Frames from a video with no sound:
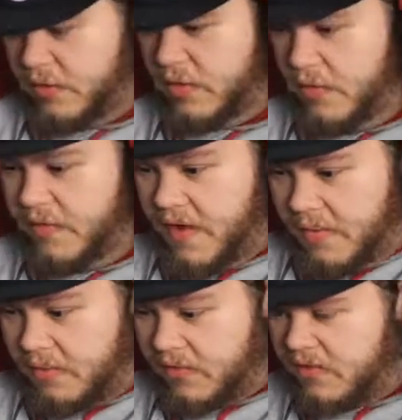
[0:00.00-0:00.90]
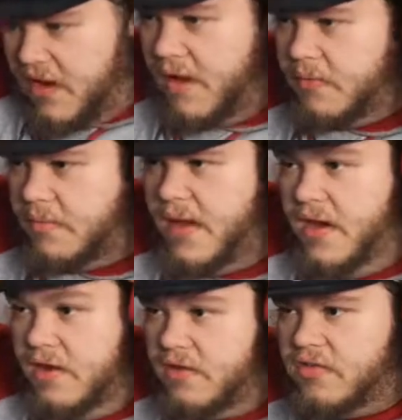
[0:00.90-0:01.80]
a little goofy on me. It's not. Just my
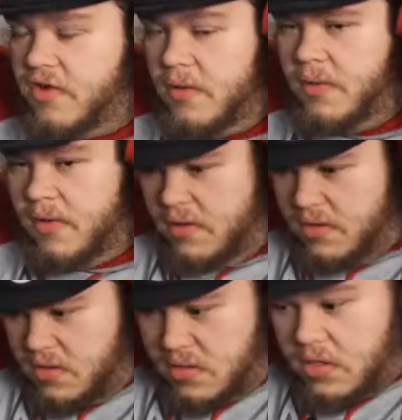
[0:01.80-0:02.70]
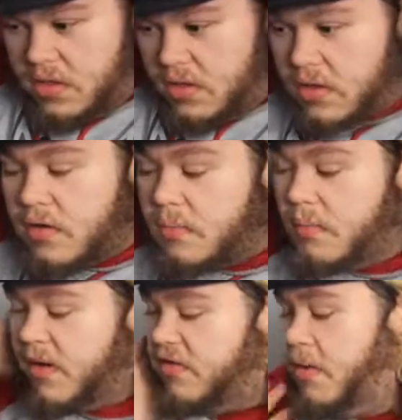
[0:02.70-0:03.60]
hair is so
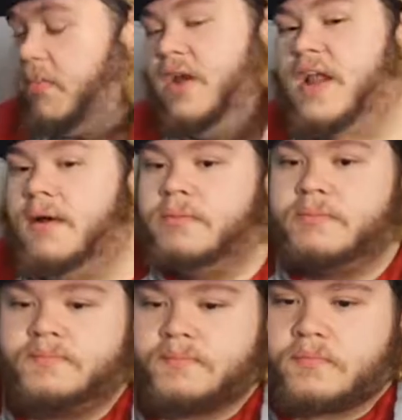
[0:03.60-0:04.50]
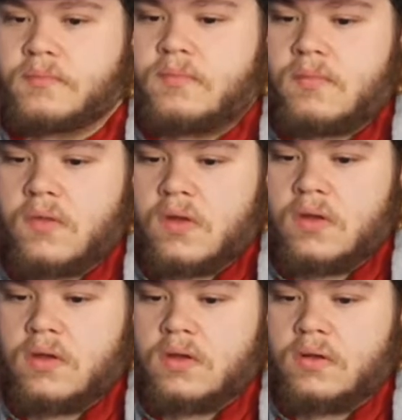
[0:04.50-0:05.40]
messed up right now.
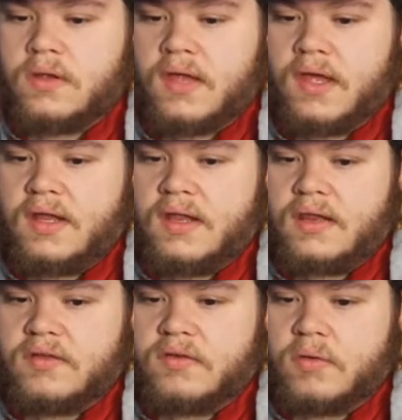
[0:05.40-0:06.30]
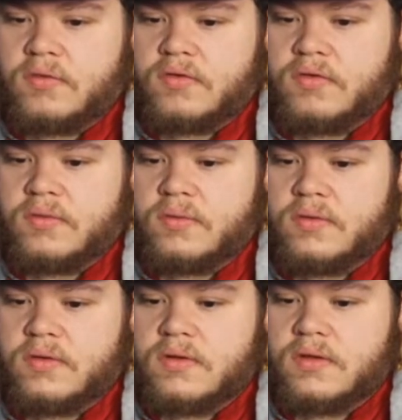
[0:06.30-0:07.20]
Okay, now let's go to.
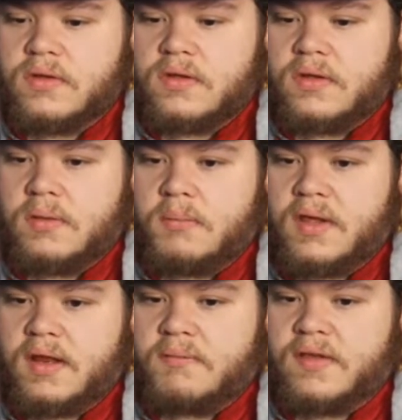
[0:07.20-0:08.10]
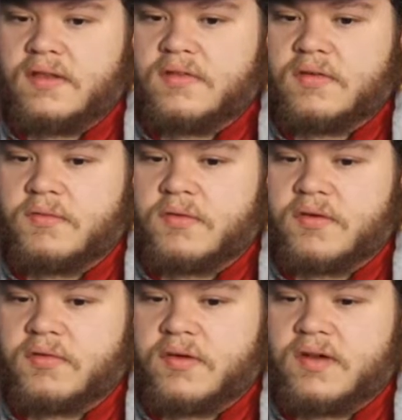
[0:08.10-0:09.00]
Man, I'm getting so
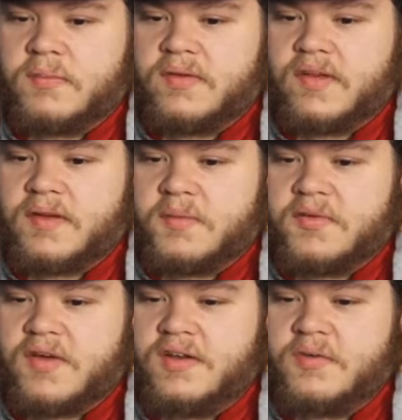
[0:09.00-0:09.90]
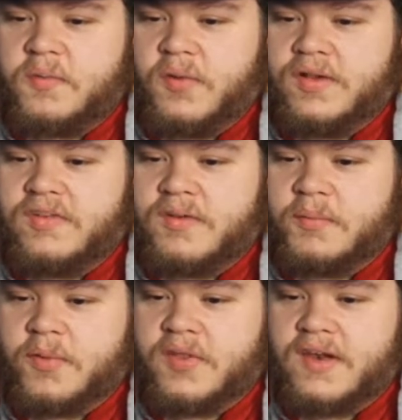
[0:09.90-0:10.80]
frustrated. I'm just trying to do one
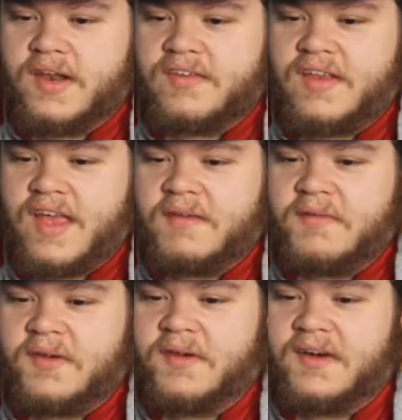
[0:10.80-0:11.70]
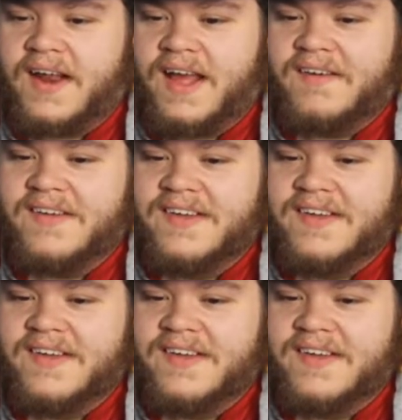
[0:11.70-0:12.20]
simple thing, and I just can't figure it out